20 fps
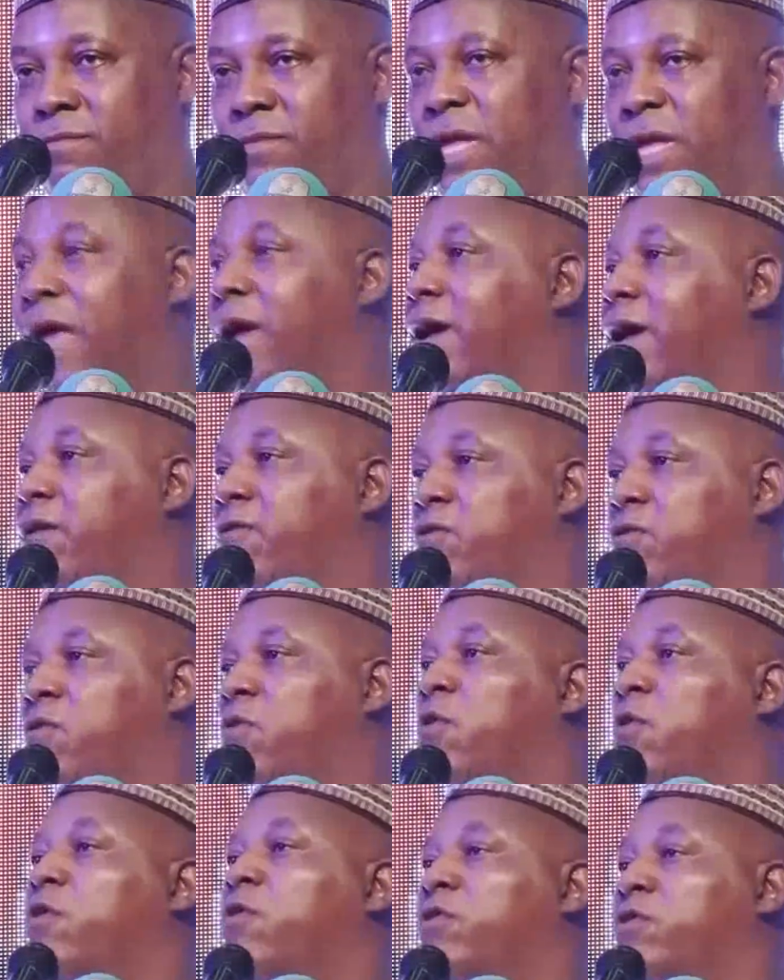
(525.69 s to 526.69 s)
I cannot
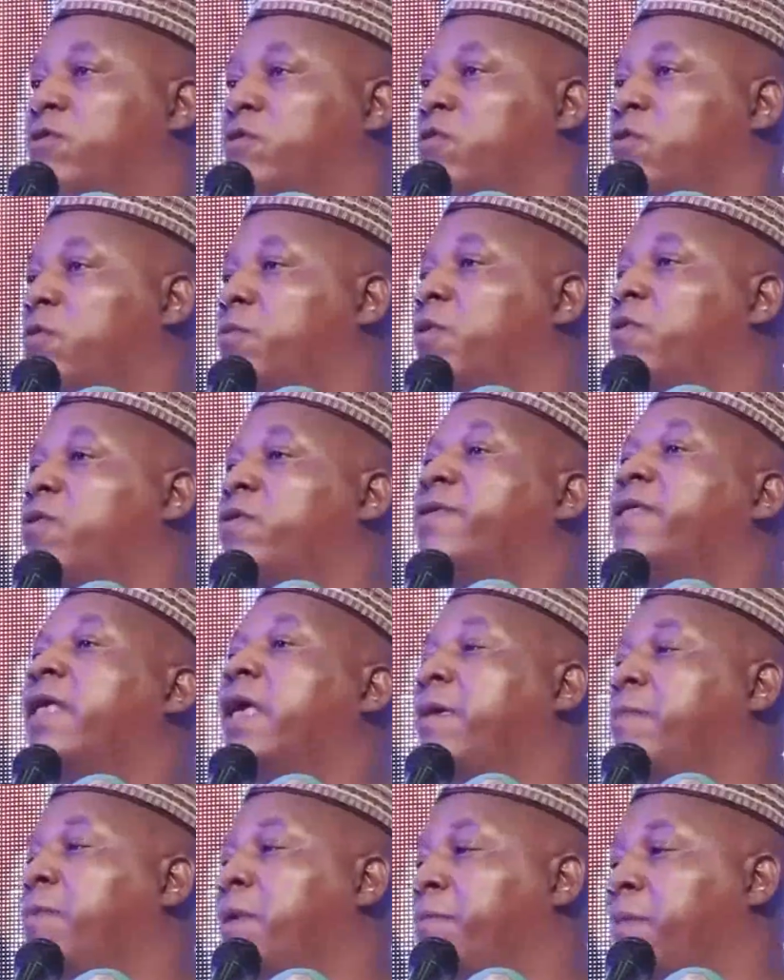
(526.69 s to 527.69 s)
fall onto you because
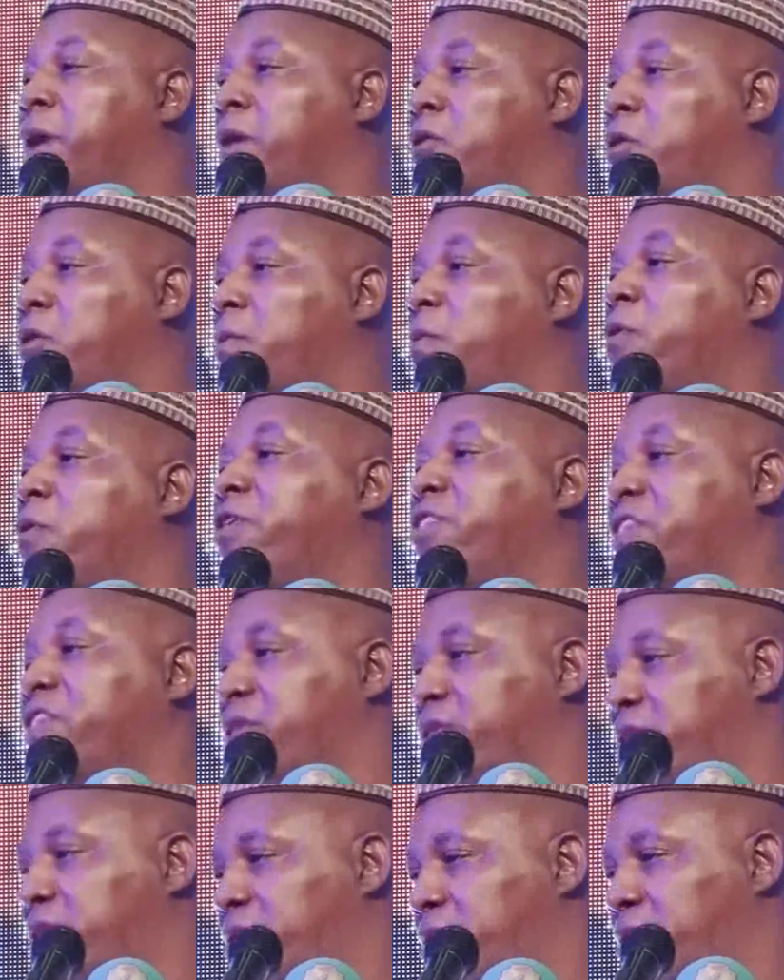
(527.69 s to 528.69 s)
I am a man of
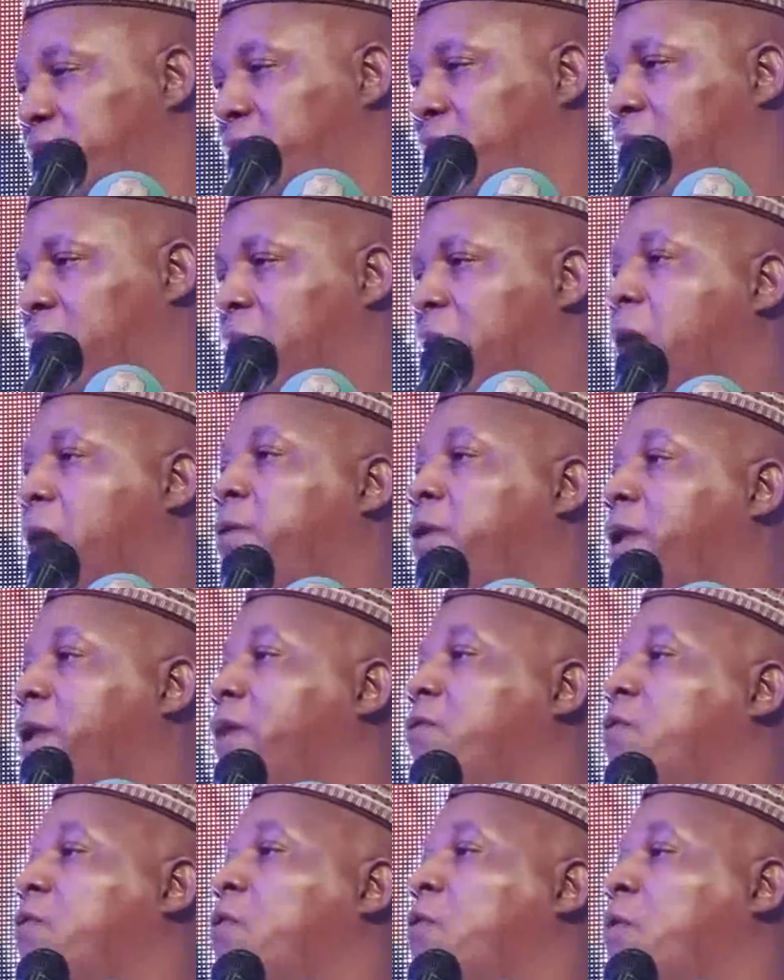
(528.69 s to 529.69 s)
conscience. I will
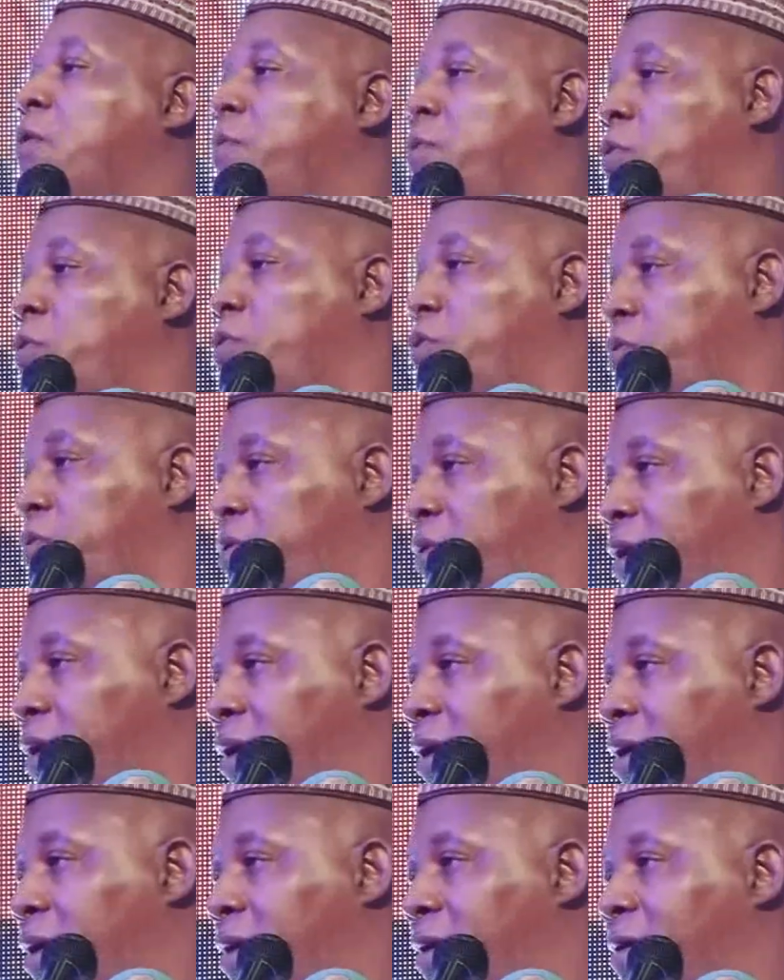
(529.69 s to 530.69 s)
let go of you
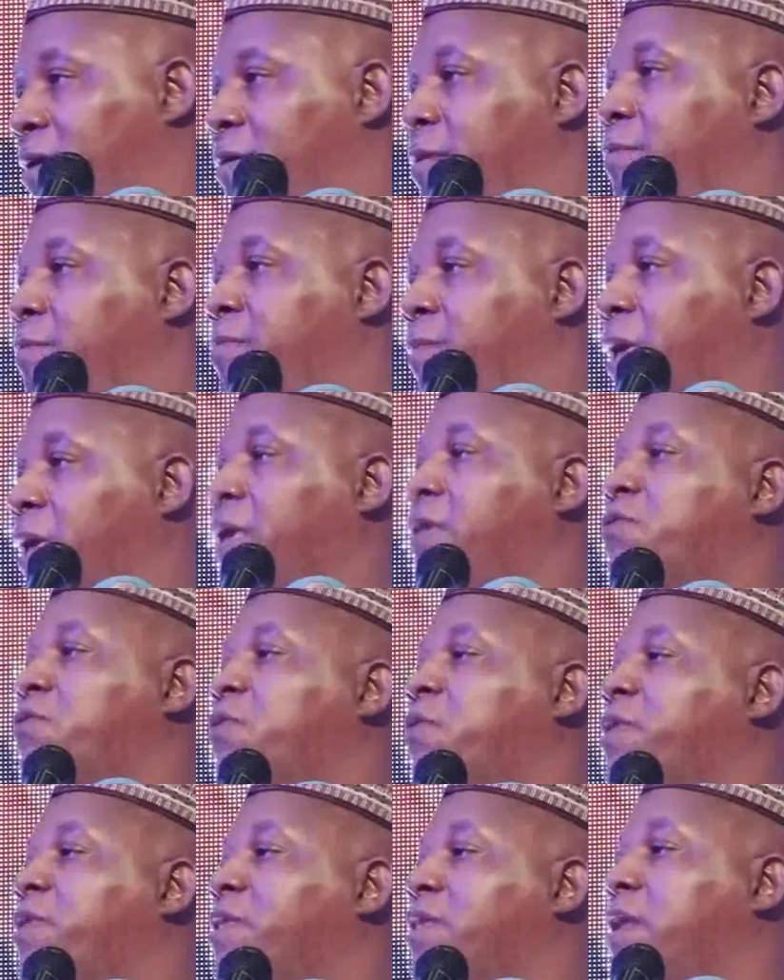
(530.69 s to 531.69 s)
based
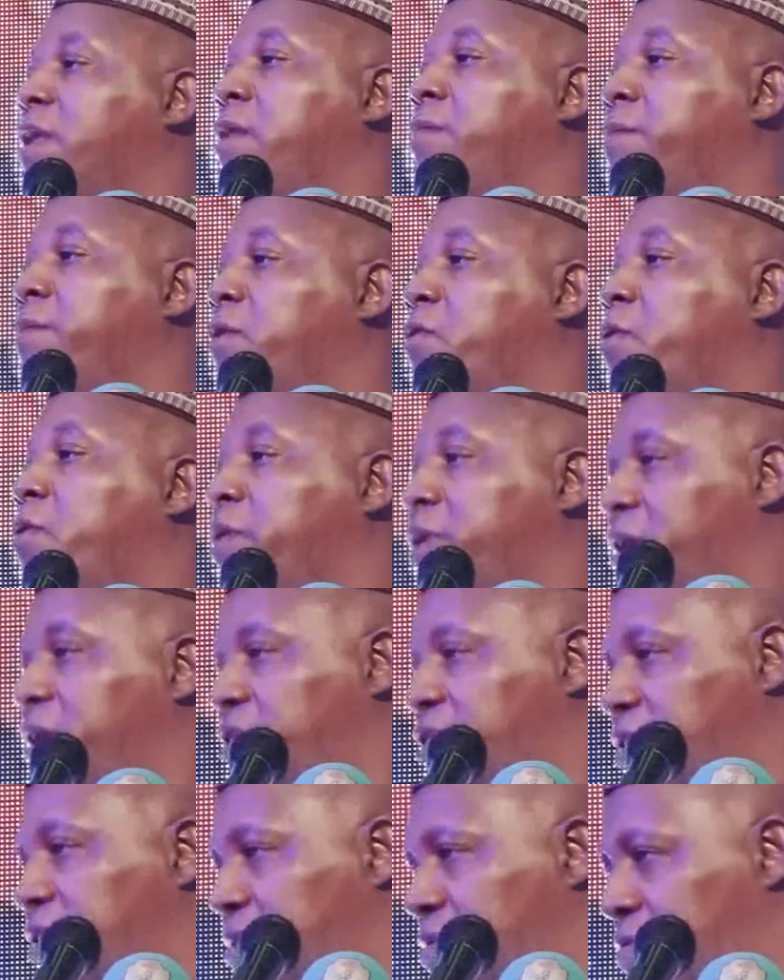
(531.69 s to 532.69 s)
on celeb
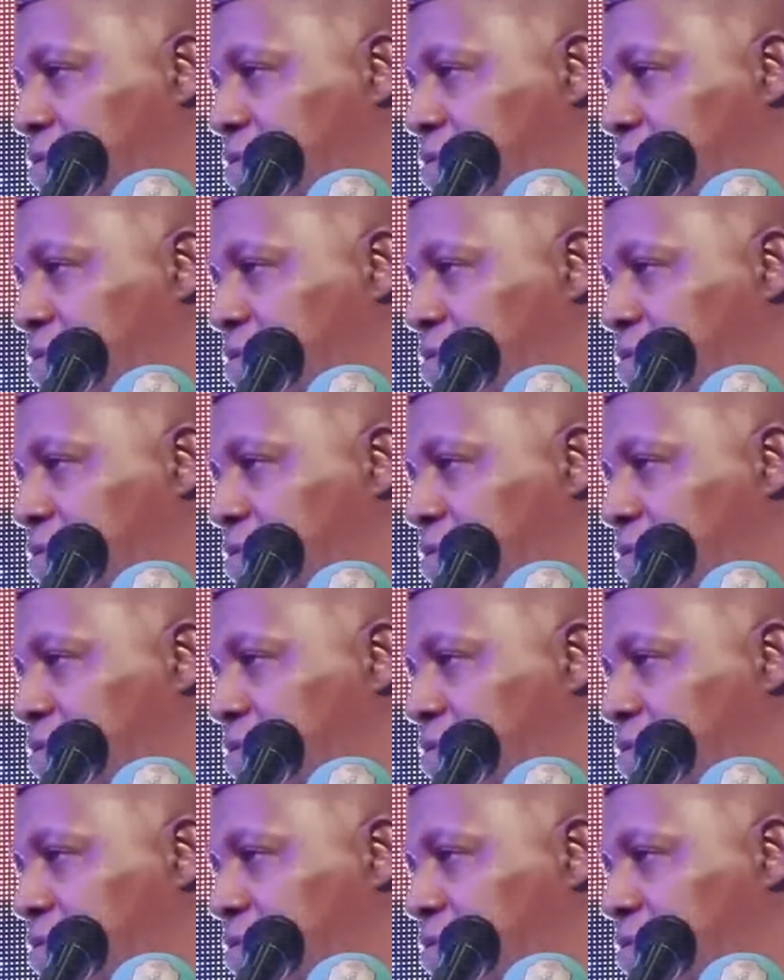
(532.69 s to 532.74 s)
recognition.